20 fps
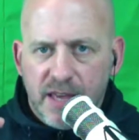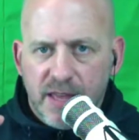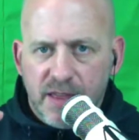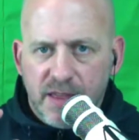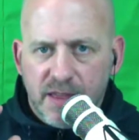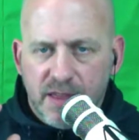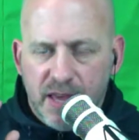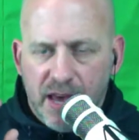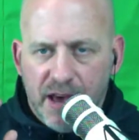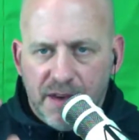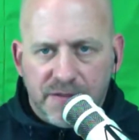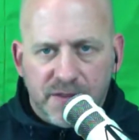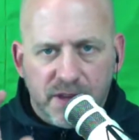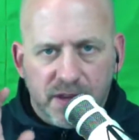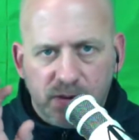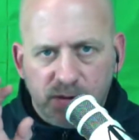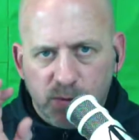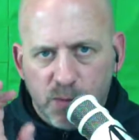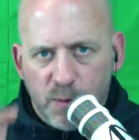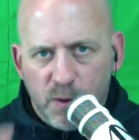The athlete
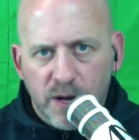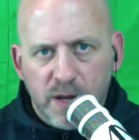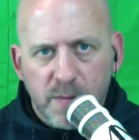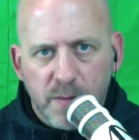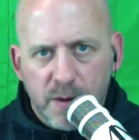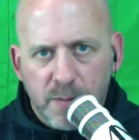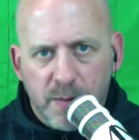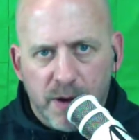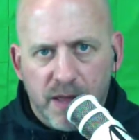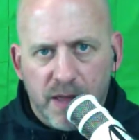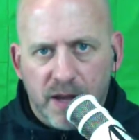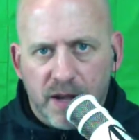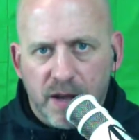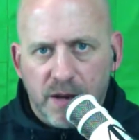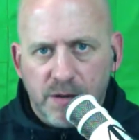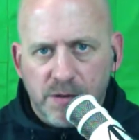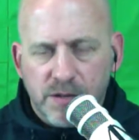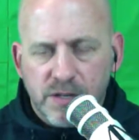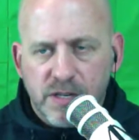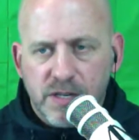goes, what do you mean by that,
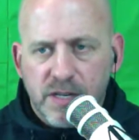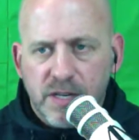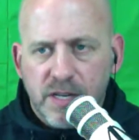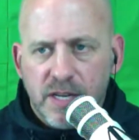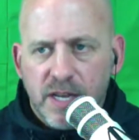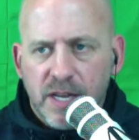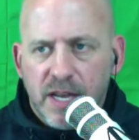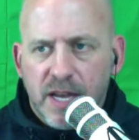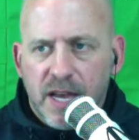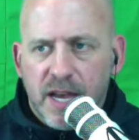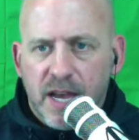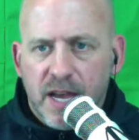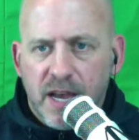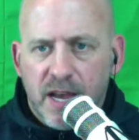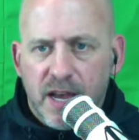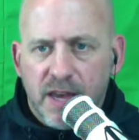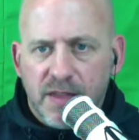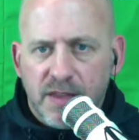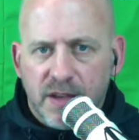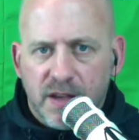coach?
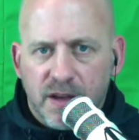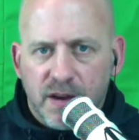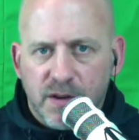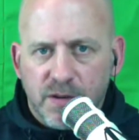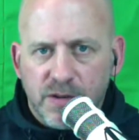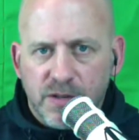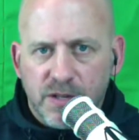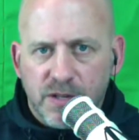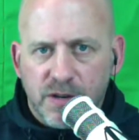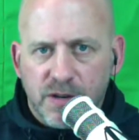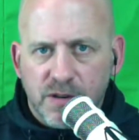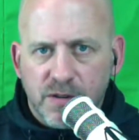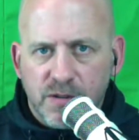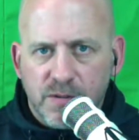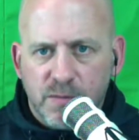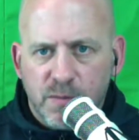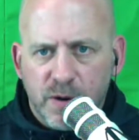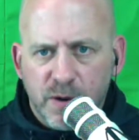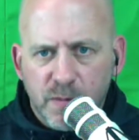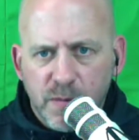And the coach
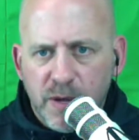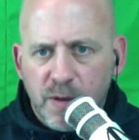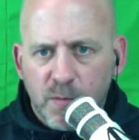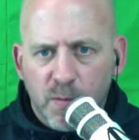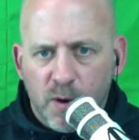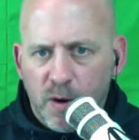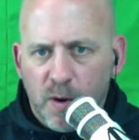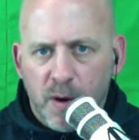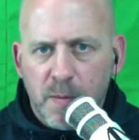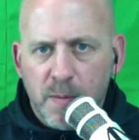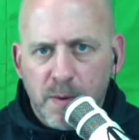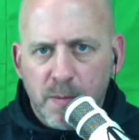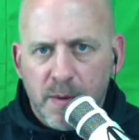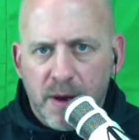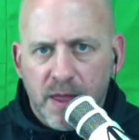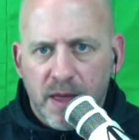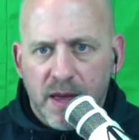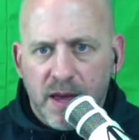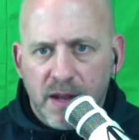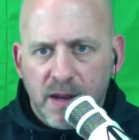goes, what do you mean? What do I mean
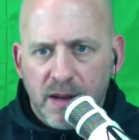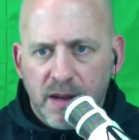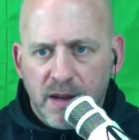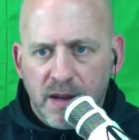by that?